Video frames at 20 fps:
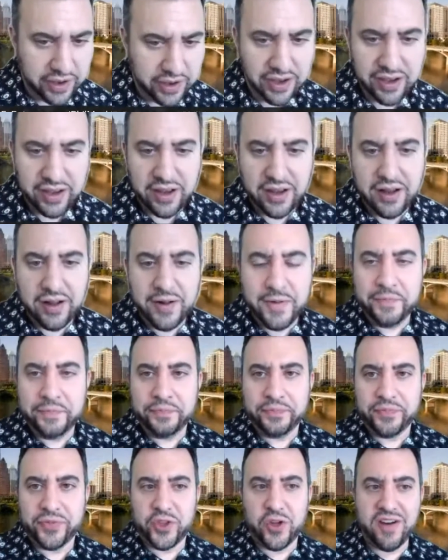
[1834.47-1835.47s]
we?
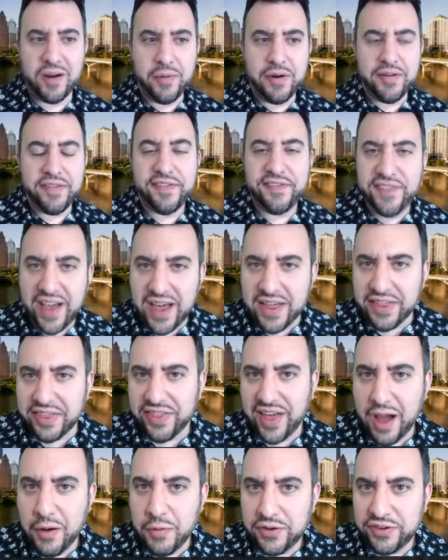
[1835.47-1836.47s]
November 5th,
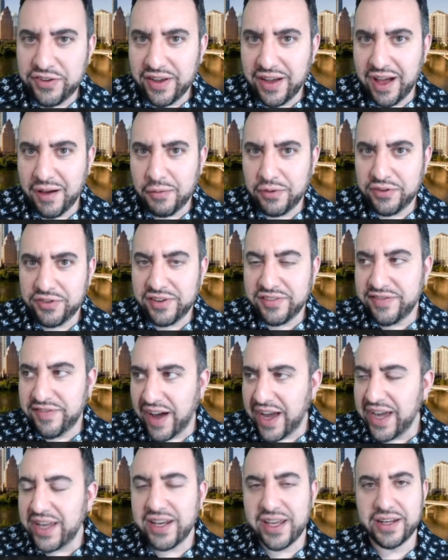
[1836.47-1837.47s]
I was
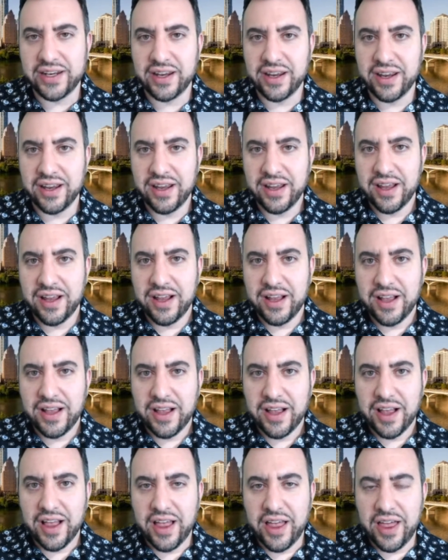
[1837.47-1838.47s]
invited.
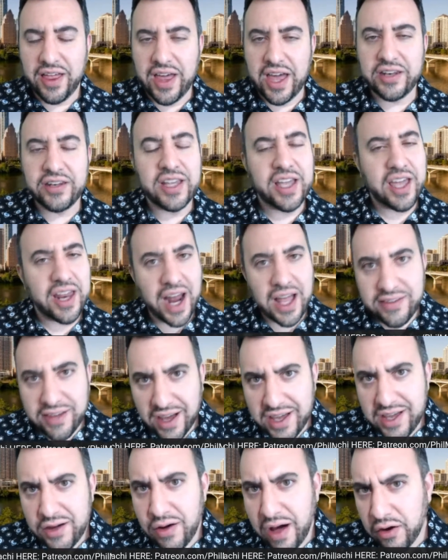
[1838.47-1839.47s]
And can I
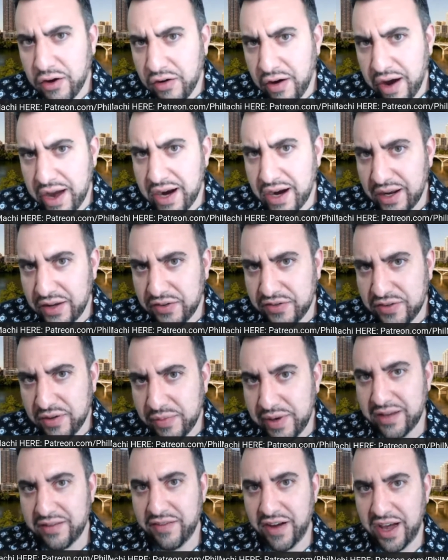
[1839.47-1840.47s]
tell you how great it is to
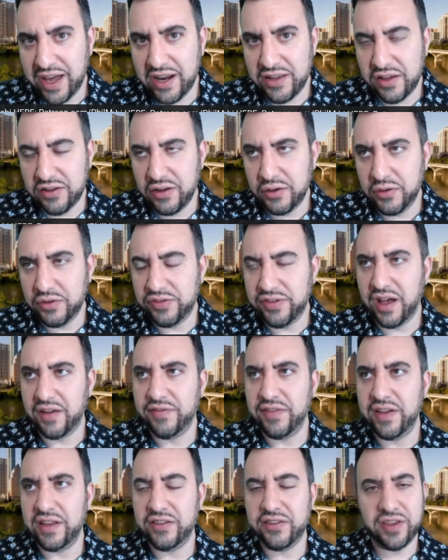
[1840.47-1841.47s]
be invited to do
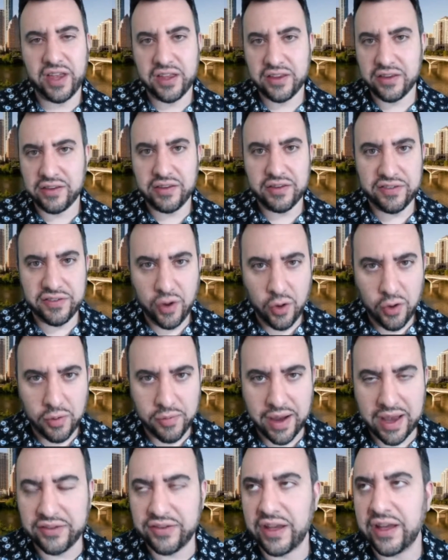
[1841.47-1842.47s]
stuff? It's like so
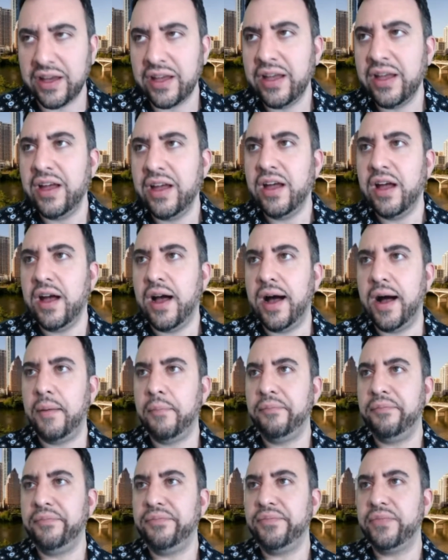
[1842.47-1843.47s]
amazing.
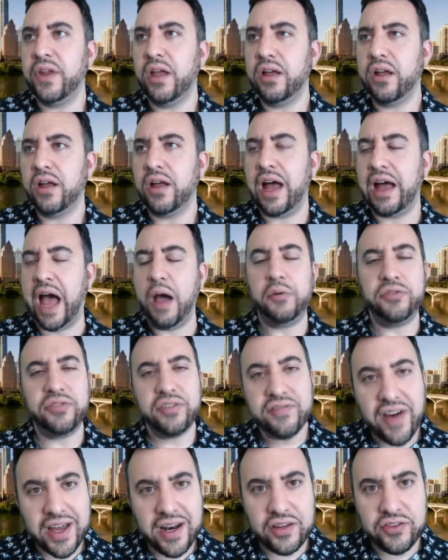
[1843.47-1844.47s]
I was
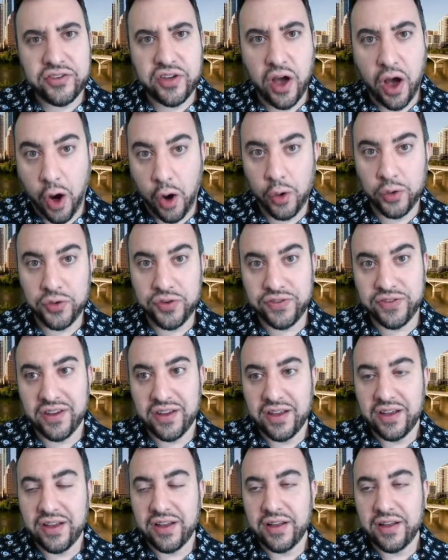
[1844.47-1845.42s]
invited to host